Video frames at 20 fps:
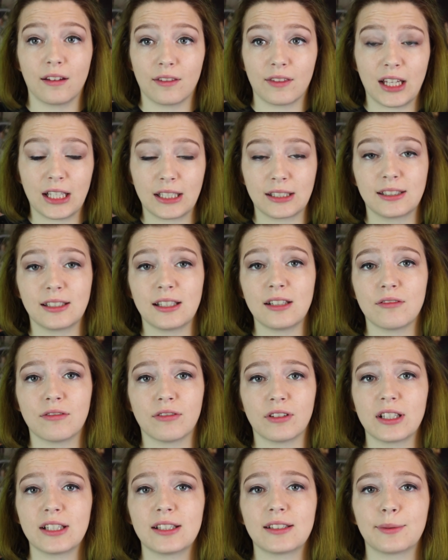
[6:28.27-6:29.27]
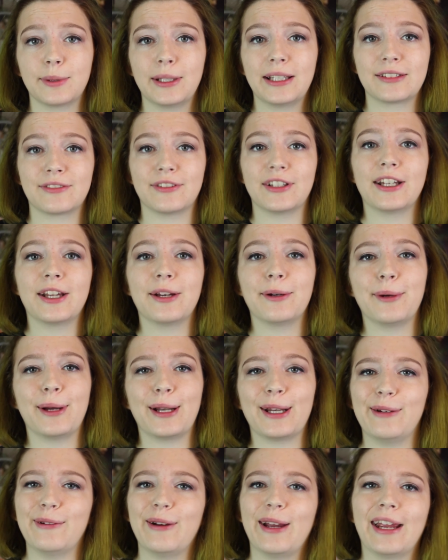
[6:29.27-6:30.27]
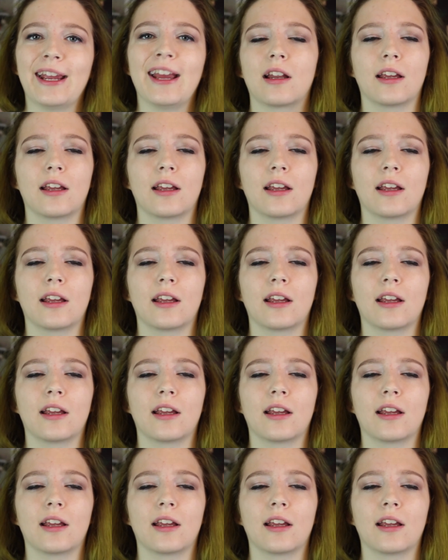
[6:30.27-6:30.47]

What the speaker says: But that's it for this week's video anyway.